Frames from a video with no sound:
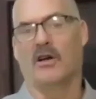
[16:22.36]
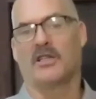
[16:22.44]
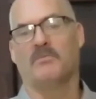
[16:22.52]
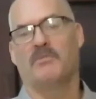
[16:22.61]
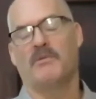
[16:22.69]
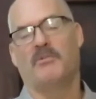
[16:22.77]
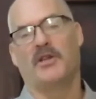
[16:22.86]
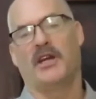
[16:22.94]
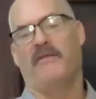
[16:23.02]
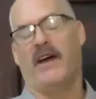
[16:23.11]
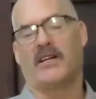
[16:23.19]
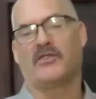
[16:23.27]
are some people
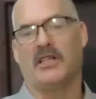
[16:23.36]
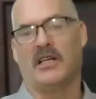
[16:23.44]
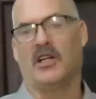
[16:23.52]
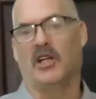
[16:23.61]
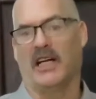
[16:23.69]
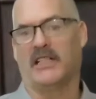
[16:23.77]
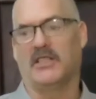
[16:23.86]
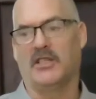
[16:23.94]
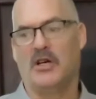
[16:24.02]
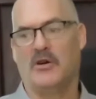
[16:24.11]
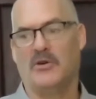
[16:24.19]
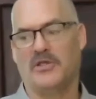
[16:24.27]
that have actually
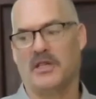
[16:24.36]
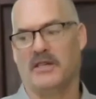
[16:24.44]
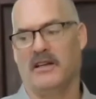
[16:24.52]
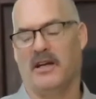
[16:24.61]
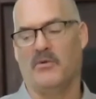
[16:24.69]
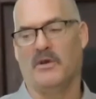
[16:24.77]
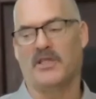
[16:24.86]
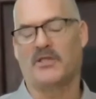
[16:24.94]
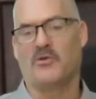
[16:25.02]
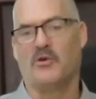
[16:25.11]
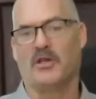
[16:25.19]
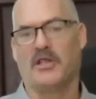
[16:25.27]
collected those and
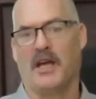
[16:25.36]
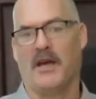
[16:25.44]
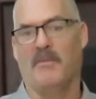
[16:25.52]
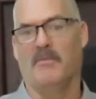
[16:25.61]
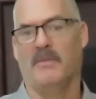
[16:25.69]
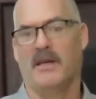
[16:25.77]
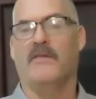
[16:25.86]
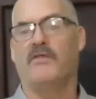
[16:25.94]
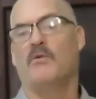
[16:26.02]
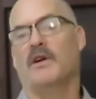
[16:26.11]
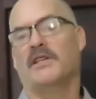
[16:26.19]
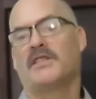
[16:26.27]
restored them. If
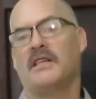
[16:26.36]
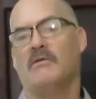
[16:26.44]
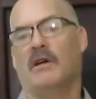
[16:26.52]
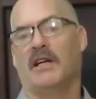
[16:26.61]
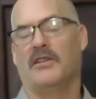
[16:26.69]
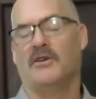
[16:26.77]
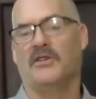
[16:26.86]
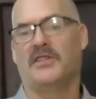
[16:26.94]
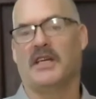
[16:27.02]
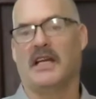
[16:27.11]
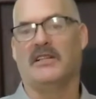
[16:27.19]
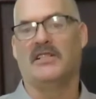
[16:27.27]
you want to see one of those
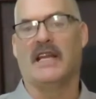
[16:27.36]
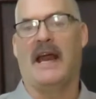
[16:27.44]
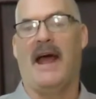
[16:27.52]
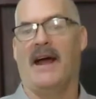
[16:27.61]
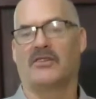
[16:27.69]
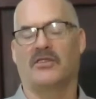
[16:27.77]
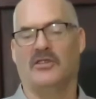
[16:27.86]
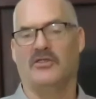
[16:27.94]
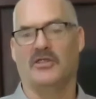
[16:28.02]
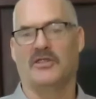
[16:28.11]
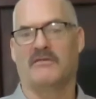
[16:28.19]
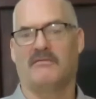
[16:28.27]
things in
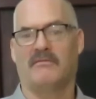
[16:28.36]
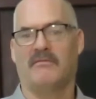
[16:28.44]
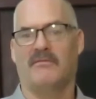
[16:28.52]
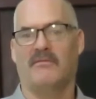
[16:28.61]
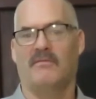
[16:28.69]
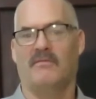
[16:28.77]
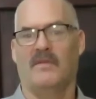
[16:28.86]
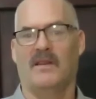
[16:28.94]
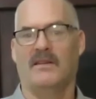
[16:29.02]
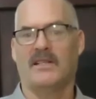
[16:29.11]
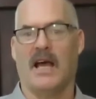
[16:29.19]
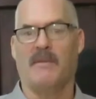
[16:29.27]
action, just
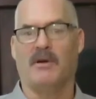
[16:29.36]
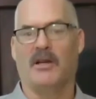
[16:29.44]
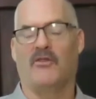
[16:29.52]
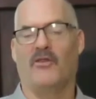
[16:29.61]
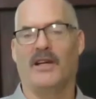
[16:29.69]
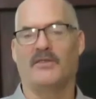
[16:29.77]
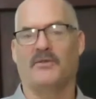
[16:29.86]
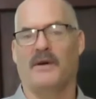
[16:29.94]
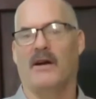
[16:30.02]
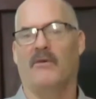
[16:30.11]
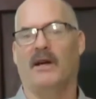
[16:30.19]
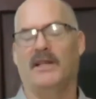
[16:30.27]
type in
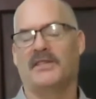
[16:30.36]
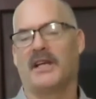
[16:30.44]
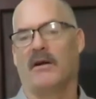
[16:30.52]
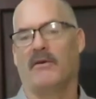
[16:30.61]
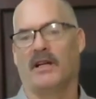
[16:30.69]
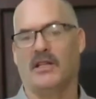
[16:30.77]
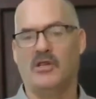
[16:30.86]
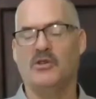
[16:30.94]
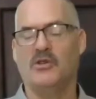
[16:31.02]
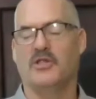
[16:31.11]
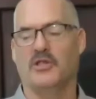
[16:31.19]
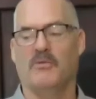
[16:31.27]
Chrysler air raid siren on
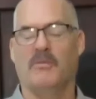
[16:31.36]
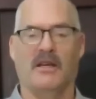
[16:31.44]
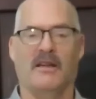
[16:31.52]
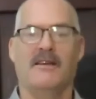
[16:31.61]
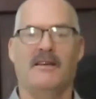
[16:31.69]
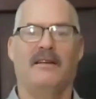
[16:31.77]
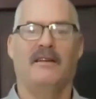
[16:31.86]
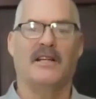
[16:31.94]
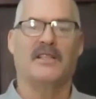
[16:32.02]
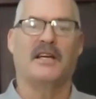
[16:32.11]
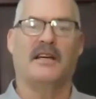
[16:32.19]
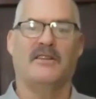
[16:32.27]
YouTube, and
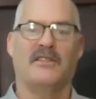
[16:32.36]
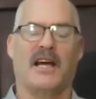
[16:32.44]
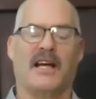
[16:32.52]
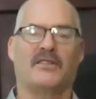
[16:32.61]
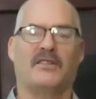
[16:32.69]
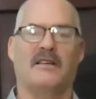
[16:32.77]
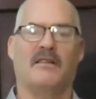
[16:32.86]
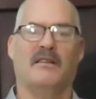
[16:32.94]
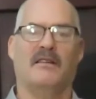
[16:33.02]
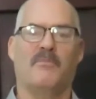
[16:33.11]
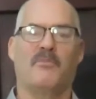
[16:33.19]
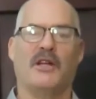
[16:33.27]
it's actually
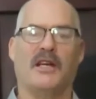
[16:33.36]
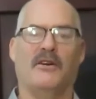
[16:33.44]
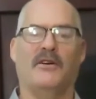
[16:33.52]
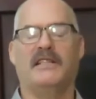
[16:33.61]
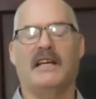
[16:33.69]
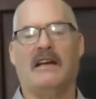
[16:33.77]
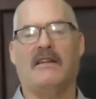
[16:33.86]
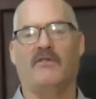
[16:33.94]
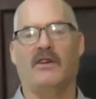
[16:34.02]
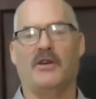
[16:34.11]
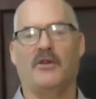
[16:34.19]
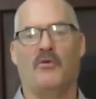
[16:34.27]
a pretty entertaining
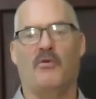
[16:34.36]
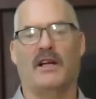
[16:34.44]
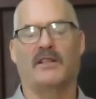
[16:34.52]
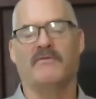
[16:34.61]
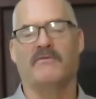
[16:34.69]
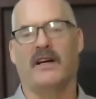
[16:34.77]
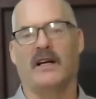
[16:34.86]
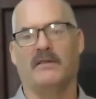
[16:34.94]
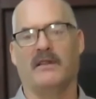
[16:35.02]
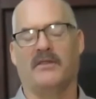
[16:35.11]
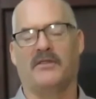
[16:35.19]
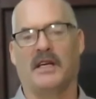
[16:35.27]
video to watch them fire
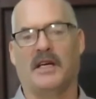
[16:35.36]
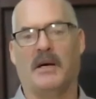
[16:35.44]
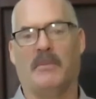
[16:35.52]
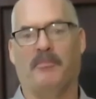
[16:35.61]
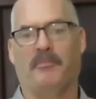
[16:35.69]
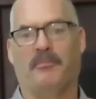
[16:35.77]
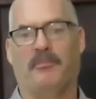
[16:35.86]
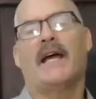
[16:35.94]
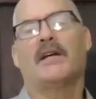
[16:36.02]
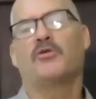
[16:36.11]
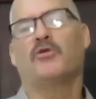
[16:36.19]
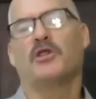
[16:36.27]
that thing up.
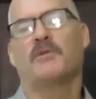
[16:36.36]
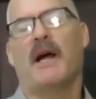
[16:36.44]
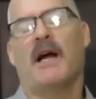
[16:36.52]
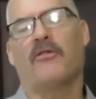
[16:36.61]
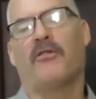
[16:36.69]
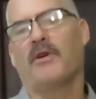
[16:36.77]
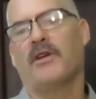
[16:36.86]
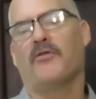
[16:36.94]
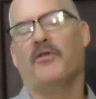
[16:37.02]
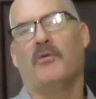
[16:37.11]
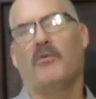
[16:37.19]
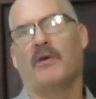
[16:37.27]
Highest horsepower
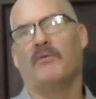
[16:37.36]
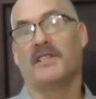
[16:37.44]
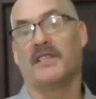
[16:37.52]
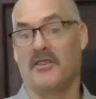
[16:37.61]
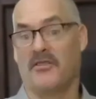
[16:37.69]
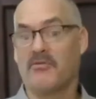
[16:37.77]
331 was in the